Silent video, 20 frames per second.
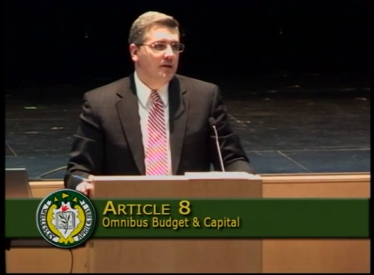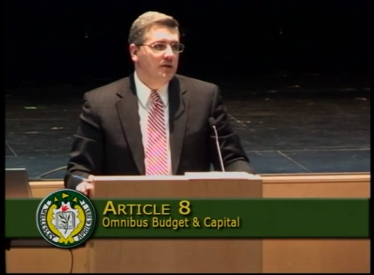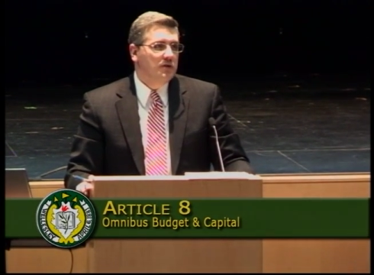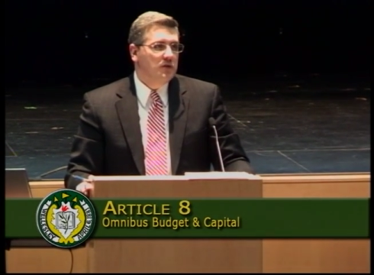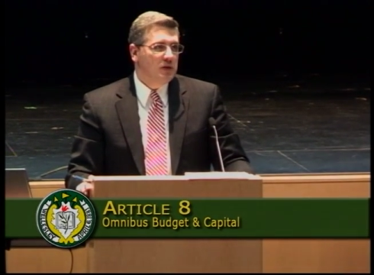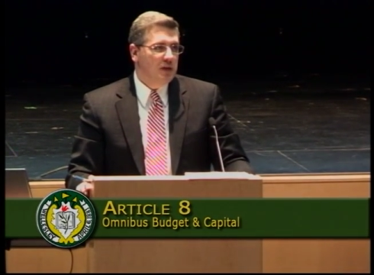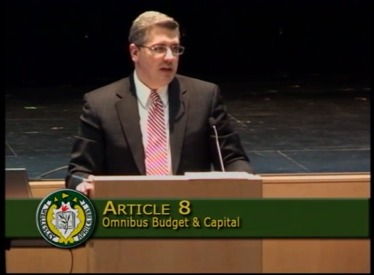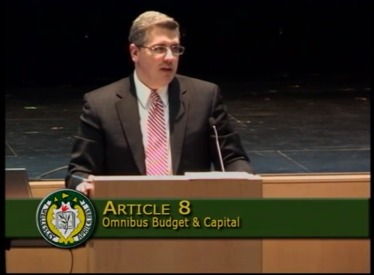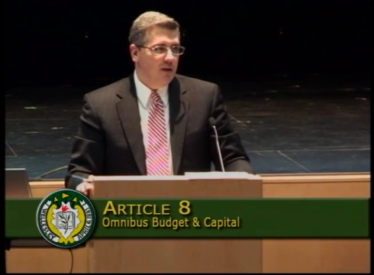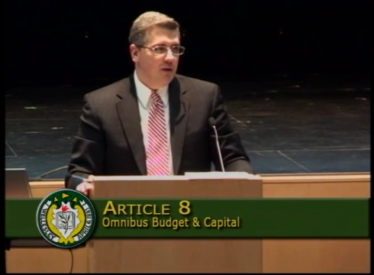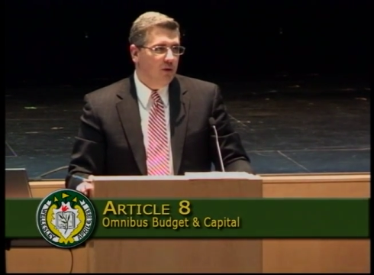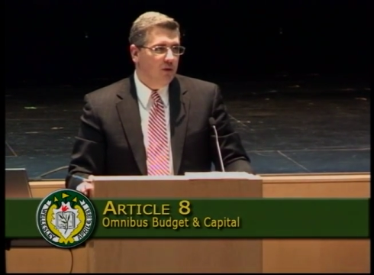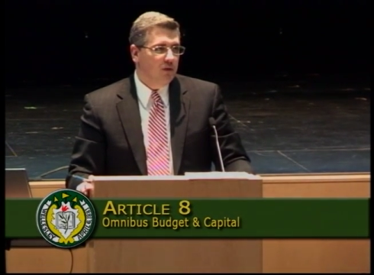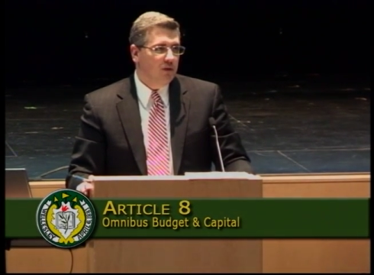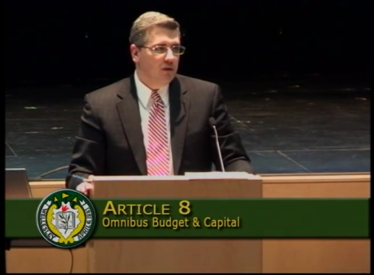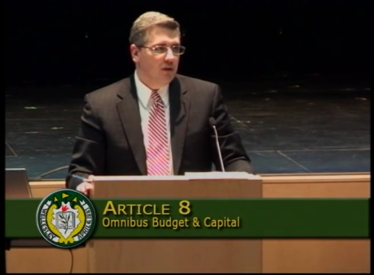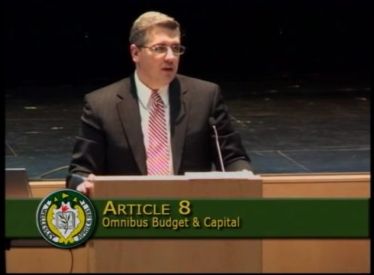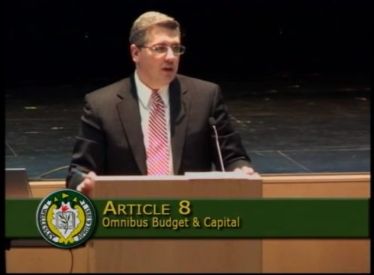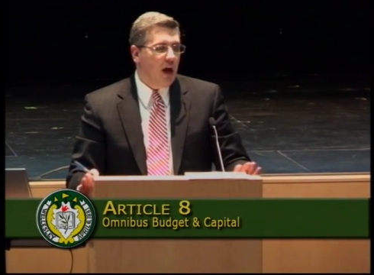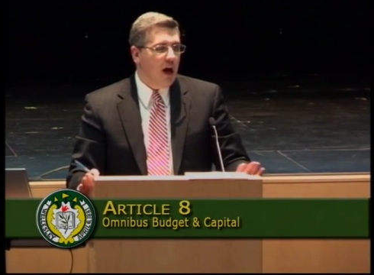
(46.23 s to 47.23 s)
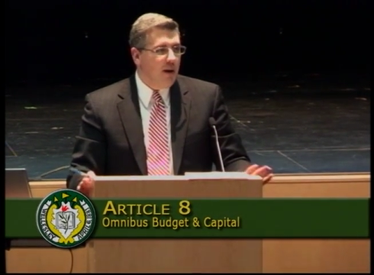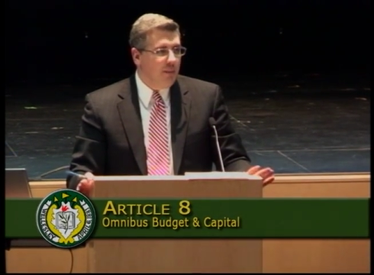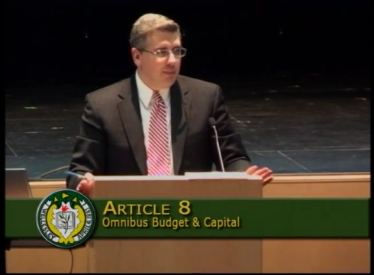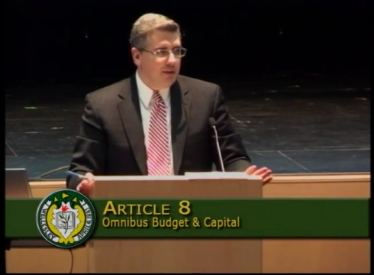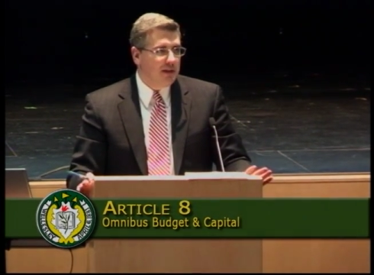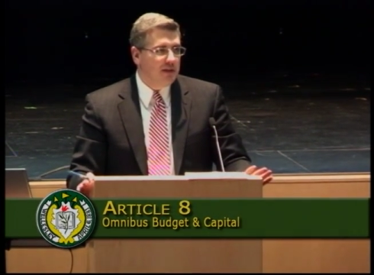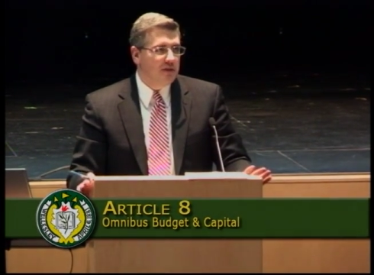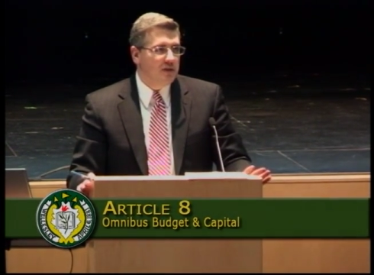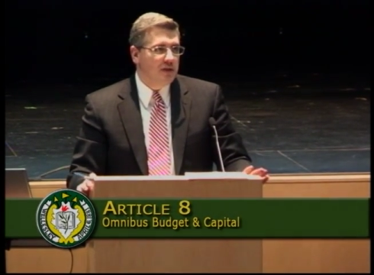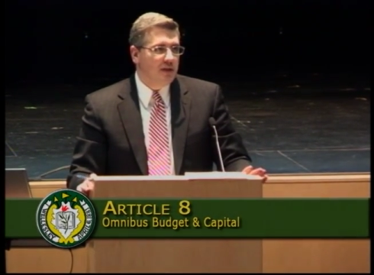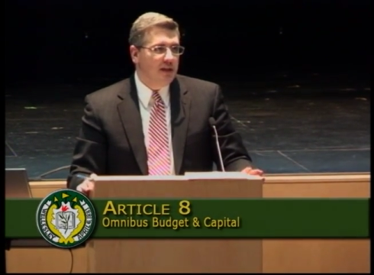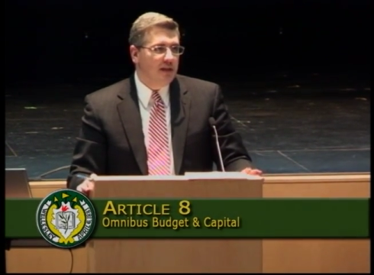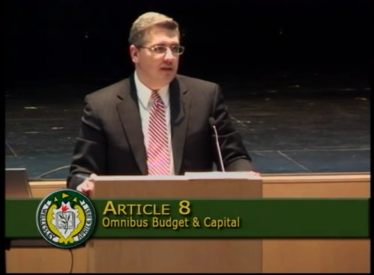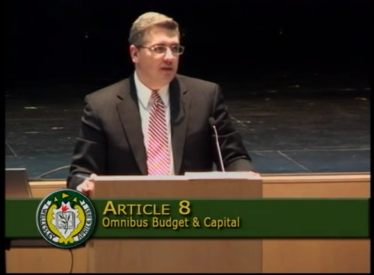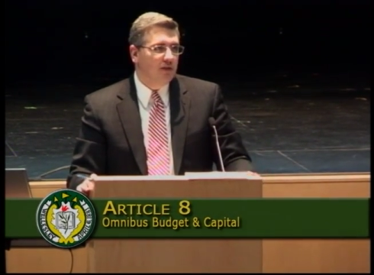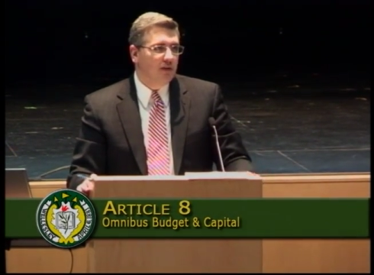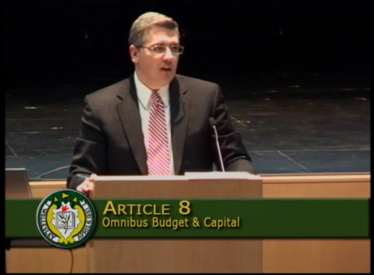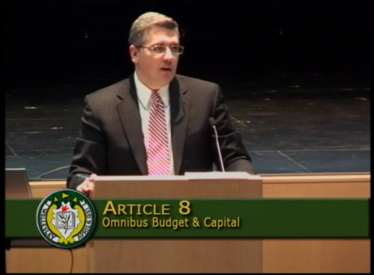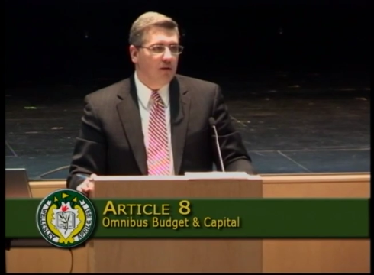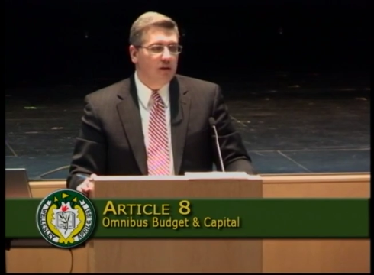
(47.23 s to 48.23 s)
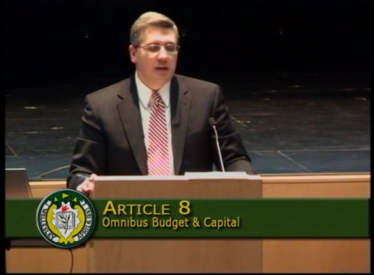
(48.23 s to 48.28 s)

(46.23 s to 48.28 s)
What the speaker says: skills, competencies that our